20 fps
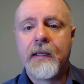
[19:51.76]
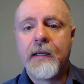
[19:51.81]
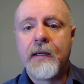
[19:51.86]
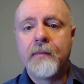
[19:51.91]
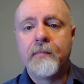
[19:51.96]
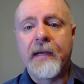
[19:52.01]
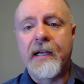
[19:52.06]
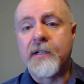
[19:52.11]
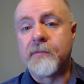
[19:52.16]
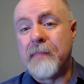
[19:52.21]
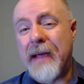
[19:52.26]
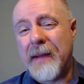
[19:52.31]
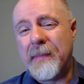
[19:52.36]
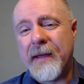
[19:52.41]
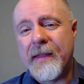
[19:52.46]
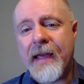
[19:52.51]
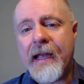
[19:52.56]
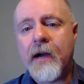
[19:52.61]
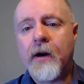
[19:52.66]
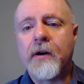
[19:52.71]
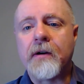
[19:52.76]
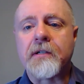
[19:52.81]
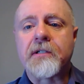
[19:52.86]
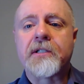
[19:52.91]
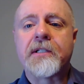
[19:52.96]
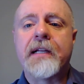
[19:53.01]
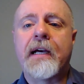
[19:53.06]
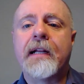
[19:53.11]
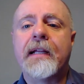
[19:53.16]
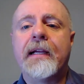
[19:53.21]
Because maybe they aren't
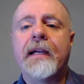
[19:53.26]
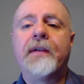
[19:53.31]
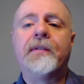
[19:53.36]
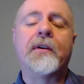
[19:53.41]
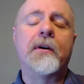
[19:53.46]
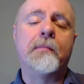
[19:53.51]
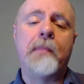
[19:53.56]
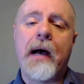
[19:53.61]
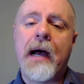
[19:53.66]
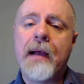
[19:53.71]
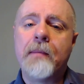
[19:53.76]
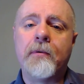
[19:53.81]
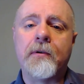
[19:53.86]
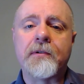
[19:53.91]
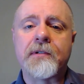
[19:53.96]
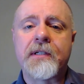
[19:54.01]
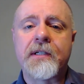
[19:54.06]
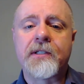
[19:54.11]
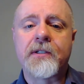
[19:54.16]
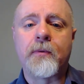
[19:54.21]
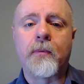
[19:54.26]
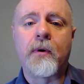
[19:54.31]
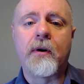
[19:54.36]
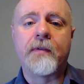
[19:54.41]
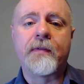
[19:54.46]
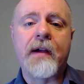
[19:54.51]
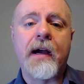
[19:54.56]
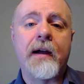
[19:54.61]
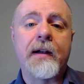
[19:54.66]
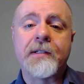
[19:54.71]
studying their Bibles as the Word of
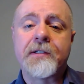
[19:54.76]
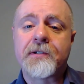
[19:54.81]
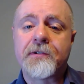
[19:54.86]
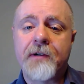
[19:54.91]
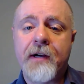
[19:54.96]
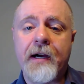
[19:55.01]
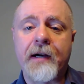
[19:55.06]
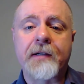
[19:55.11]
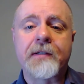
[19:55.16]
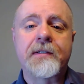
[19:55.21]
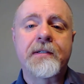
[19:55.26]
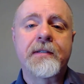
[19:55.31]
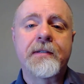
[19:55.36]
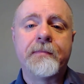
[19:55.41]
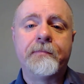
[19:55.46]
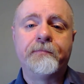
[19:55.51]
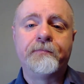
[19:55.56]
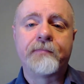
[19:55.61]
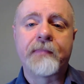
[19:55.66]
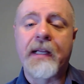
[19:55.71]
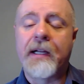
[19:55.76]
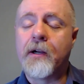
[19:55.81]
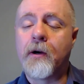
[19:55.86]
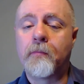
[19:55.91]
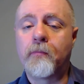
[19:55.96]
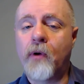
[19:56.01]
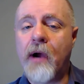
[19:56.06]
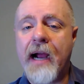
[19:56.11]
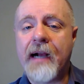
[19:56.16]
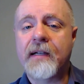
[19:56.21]
God instructs and know
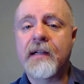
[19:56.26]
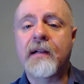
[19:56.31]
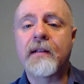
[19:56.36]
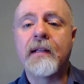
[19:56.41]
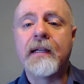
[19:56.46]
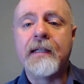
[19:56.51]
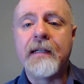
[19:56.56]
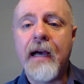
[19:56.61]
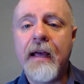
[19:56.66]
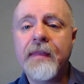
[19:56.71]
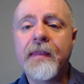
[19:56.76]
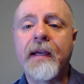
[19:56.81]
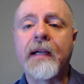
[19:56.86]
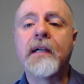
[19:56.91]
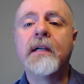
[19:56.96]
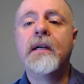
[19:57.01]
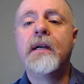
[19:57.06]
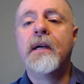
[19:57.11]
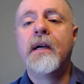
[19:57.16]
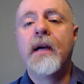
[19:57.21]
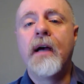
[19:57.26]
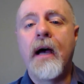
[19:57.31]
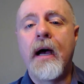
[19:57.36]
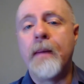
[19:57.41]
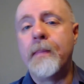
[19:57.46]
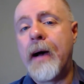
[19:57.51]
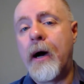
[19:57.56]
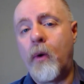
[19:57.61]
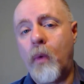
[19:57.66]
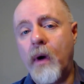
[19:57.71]
practically nothing
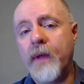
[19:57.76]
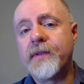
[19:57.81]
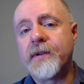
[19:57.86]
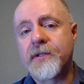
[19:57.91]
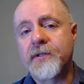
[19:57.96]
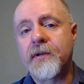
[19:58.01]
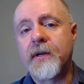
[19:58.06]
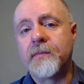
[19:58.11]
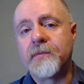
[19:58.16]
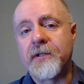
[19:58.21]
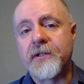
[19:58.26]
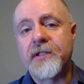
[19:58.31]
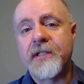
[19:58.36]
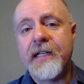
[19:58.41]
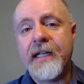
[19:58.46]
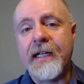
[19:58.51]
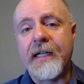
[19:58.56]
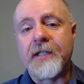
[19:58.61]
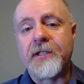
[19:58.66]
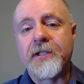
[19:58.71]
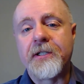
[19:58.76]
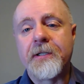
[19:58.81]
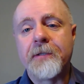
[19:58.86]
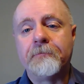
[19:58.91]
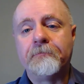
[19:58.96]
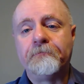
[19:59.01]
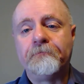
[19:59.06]
about what the scriptures teach.